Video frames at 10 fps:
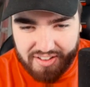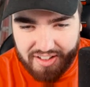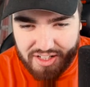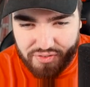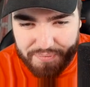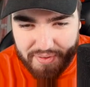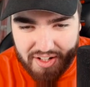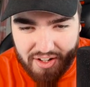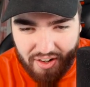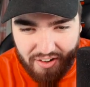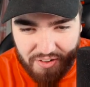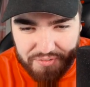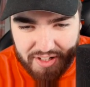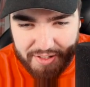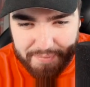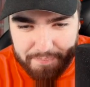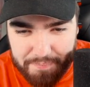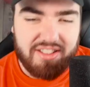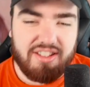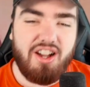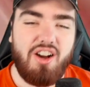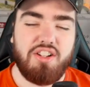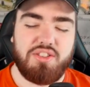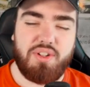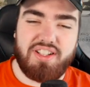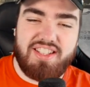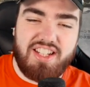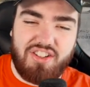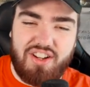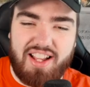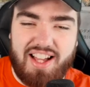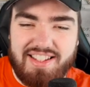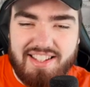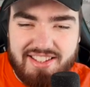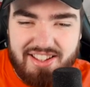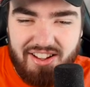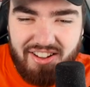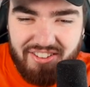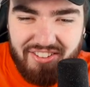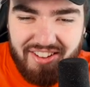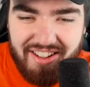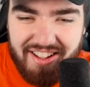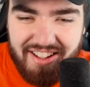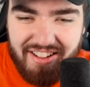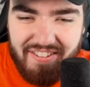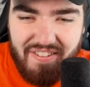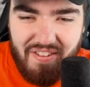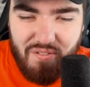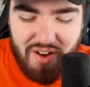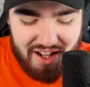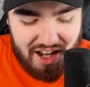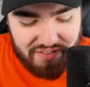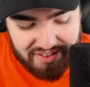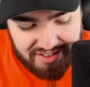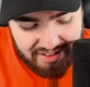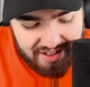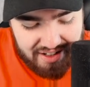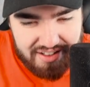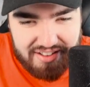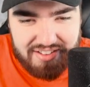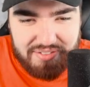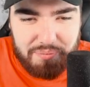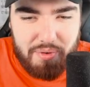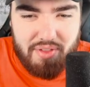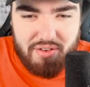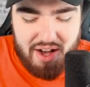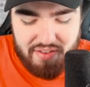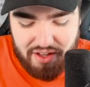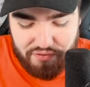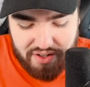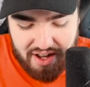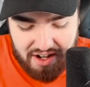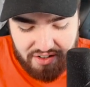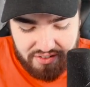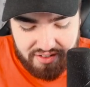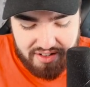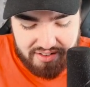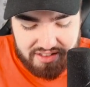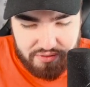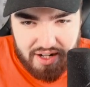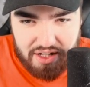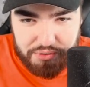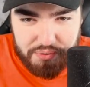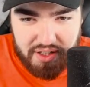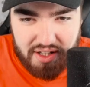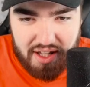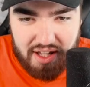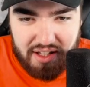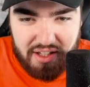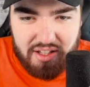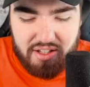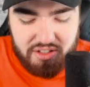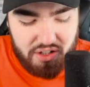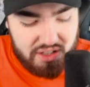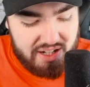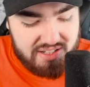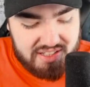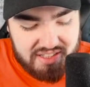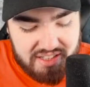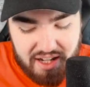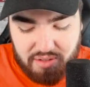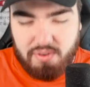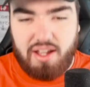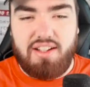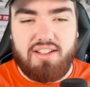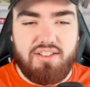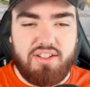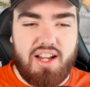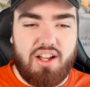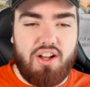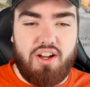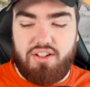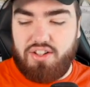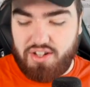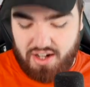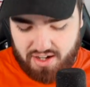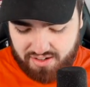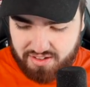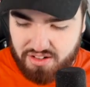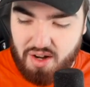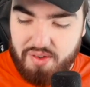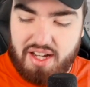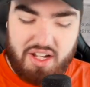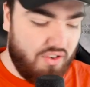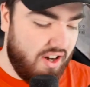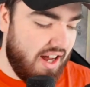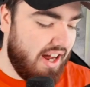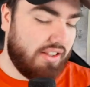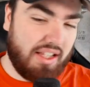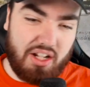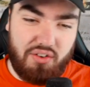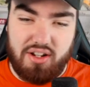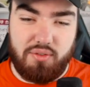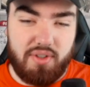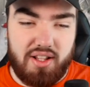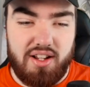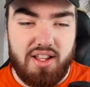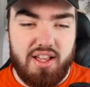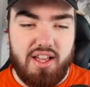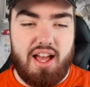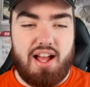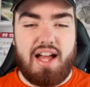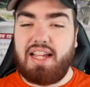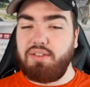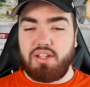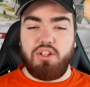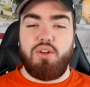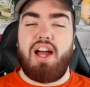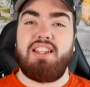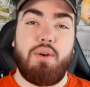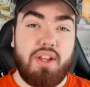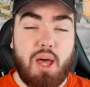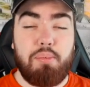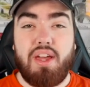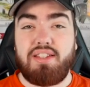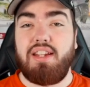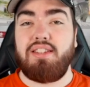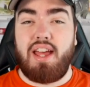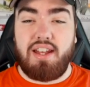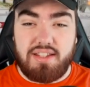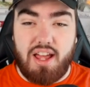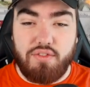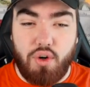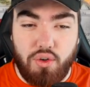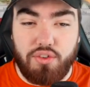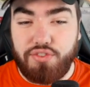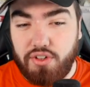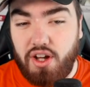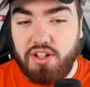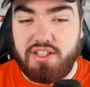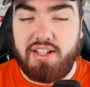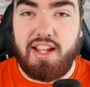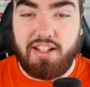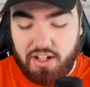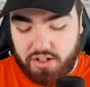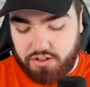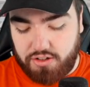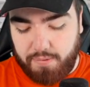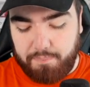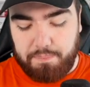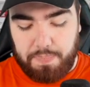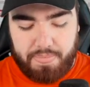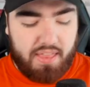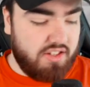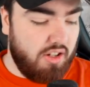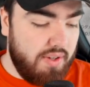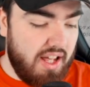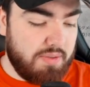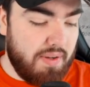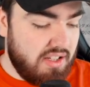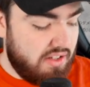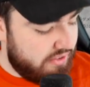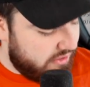Let's flip and go, man. Yo, so we got the secret rare, guys. Let's go. Oh my life, I'll take that. We'll pop that right there for now, and let's see what else we can get. Yo, that is sick, man. Look at that card shine. Yo, I'm getting that grade. I have to get that graded, man. I keep telling you guys I want to get a PSA 10 set of all the full arts in English. It's going to be expensive.